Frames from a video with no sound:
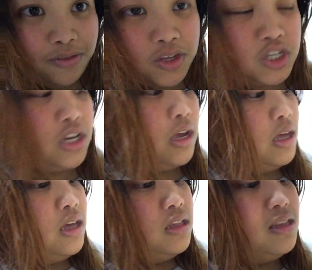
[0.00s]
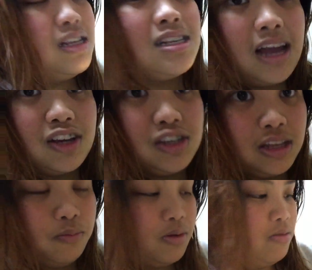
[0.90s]
which this is
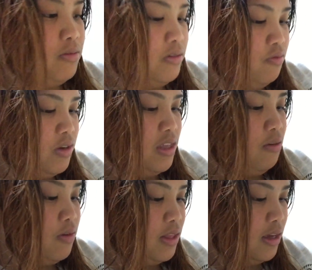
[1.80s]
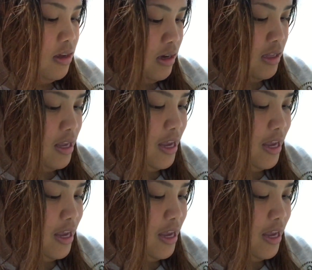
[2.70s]
actually really, really, really good,